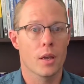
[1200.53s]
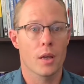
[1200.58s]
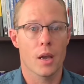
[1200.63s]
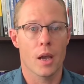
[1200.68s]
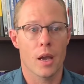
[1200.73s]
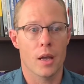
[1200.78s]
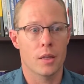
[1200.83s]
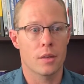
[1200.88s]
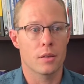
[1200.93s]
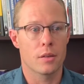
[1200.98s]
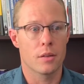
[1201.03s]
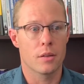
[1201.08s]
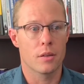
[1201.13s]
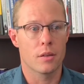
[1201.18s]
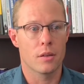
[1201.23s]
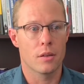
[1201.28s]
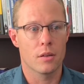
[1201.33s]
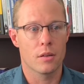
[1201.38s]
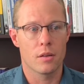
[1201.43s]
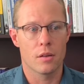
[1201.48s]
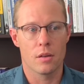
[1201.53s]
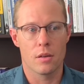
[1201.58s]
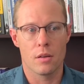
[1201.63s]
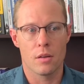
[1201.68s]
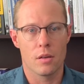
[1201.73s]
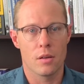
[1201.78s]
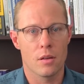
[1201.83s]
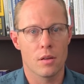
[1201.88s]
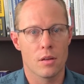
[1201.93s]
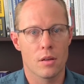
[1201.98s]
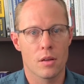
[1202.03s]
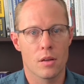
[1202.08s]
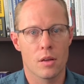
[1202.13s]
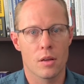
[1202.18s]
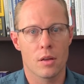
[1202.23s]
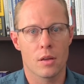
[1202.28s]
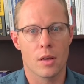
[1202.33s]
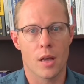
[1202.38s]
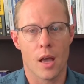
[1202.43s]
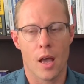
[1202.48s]
and
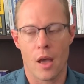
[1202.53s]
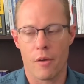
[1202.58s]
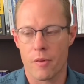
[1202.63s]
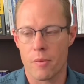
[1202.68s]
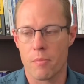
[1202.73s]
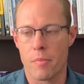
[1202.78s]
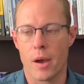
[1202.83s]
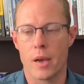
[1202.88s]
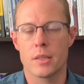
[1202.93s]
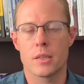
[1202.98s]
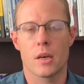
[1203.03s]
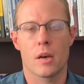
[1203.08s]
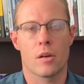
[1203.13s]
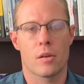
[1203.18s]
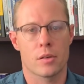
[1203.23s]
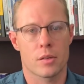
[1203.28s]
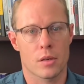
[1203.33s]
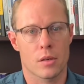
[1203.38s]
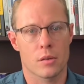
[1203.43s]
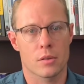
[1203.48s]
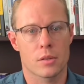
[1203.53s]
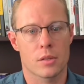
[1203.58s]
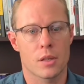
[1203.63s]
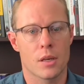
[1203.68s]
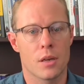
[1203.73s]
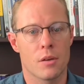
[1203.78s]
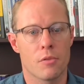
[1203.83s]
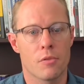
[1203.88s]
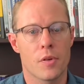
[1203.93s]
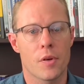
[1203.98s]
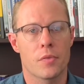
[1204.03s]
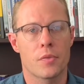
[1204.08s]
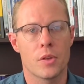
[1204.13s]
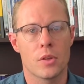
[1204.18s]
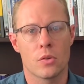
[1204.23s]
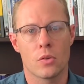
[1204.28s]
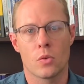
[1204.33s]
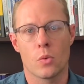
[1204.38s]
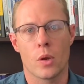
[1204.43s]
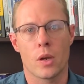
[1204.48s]
have amazing results in
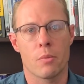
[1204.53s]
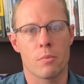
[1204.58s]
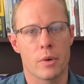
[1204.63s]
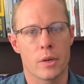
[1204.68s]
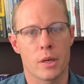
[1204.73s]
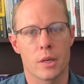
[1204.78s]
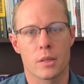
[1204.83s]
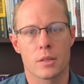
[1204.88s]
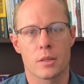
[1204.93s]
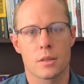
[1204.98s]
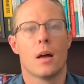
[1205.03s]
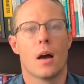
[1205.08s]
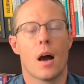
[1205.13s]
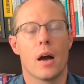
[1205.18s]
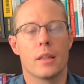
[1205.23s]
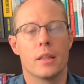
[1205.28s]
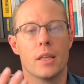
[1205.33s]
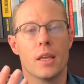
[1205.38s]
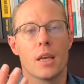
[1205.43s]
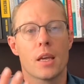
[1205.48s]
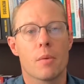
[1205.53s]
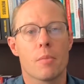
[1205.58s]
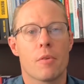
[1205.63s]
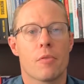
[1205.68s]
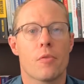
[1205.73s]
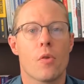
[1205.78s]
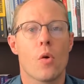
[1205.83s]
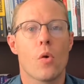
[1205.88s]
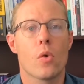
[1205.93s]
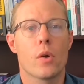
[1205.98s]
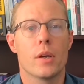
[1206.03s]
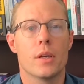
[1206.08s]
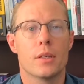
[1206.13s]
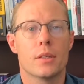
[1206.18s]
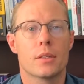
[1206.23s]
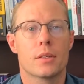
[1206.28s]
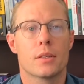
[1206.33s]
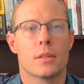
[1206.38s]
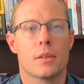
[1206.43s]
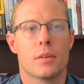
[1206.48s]
15 to 20 minutes. Idea number four
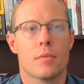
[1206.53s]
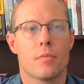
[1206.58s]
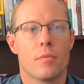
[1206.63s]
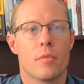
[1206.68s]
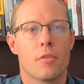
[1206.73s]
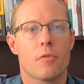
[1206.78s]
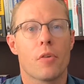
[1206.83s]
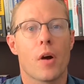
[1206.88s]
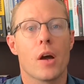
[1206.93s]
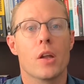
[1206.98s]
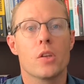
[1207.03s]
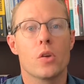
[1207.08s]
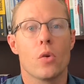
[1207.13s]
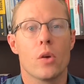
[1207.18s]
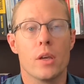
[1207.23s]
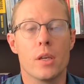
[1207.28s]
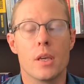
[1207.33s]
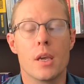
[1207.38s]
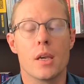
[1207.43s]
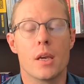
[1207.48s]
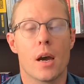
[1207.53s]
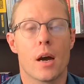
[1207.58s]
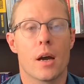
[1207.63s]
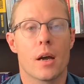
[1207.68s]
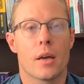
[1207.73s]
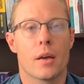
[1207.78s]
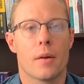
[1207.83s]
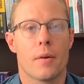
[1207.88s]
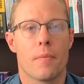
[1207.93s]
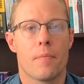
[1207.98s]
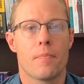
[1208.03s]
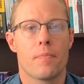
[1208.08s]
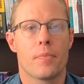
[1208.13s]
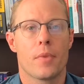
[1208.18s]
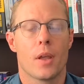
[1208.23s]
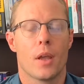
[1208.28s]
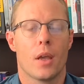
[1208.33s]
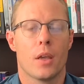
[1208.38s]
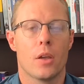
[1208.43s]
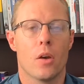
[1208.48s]
is find your Ikigai.
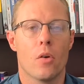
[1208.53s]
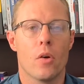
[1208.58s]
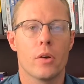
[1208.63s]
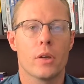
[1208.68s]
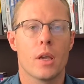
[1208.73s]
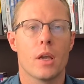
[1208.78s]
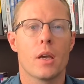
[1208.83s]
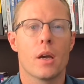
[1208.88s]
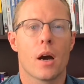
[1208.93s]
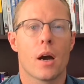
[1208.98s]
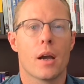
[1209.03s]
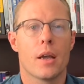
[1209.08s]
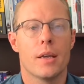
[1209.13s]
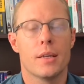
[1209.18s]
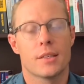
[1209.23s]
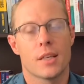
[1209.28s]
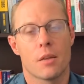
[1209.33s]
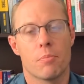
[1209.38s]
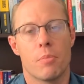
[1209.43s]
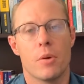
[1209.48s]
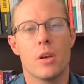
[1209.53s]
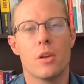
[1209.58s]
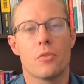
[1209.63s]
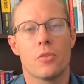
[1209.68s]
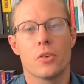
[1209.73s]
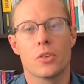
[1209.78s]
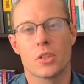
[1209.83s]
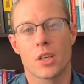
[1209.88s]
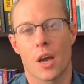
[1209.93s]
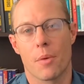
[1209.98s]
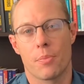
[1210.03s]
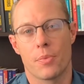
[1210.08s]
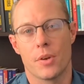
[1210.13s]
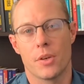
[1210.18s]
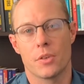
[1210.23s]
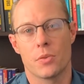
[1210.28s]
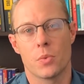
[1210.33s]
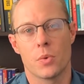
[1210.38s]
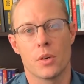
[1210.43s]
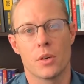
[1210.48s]
Your Ikigai is that beautiful
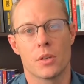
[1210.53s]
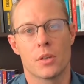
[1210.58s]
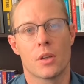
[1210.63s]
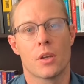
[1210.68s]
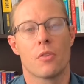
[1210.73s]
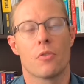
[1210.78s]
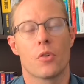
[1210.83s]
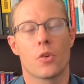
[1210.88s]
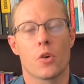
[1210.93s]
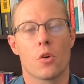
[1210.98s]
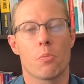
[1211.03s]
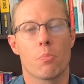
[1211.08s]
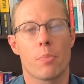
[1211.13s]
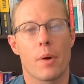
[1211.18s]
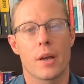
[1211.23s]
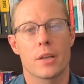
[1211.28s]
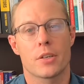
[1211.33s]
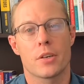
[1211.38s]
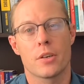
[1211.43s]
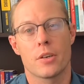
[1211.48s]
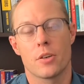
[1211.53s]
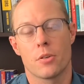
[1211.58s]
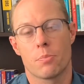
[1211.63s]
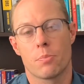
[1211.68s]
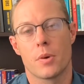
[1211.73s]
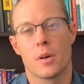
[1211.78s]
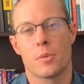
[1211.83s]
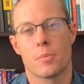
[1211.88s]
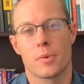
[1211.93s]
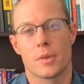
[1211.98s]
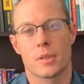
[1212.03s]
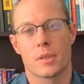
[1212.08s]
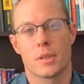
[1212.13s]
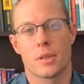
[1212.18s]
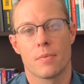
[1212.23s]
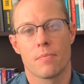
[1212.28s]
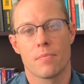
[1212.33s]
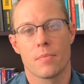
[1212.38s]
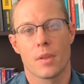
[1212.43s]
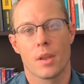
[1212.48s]
Japanese word for your passion and your purpose,
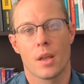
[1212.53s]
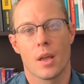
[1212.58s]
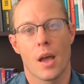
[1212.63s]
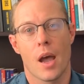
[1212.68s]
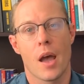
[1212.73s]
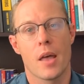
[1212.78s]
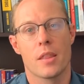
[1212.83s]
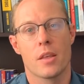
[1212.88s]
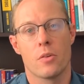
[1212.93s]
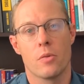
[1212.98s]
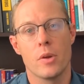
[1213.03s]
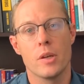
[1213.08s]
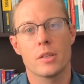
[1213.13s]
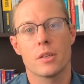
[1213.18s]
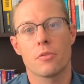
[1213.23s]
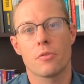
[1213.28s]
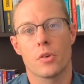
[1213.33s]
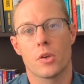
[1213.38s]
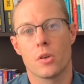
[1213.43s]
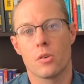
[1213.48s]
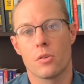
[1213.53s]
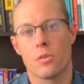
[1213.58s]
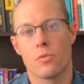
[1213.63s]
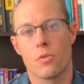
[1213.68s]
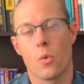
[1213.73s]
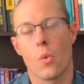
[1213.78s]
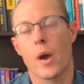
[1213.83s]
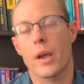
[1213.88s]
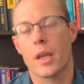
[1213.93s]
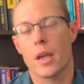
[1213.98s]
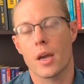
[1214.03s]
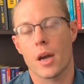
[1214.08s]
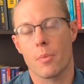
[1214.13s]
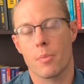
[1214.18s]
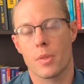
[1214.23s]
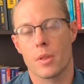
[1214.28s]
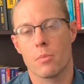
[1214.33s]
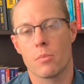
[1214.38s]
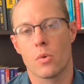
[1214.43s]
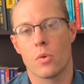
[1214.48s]
and the reason for you for waking
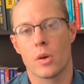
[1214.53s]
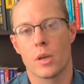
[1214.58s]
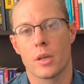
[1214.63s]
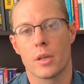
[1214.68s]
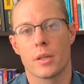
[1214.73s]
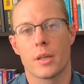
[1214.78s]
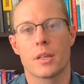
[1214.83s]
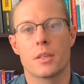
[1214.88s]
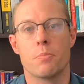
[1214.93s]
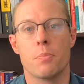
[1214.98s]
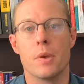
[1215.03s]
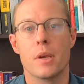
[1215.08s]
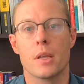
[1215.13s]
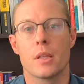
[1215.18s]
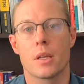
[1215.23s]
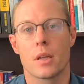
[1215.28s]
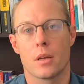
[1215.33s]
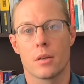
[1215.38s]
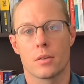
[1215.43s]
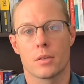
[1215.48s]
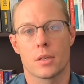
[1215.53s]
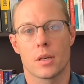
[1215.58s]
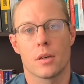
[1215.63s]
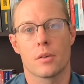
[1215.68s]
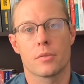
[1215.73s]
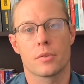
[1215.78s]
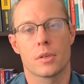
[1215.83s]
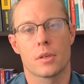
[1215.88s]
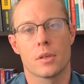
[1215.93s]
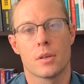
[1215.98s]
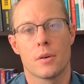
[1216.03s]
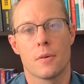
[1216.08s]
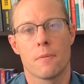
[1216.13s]
up in the morning that's bigger than ourselves.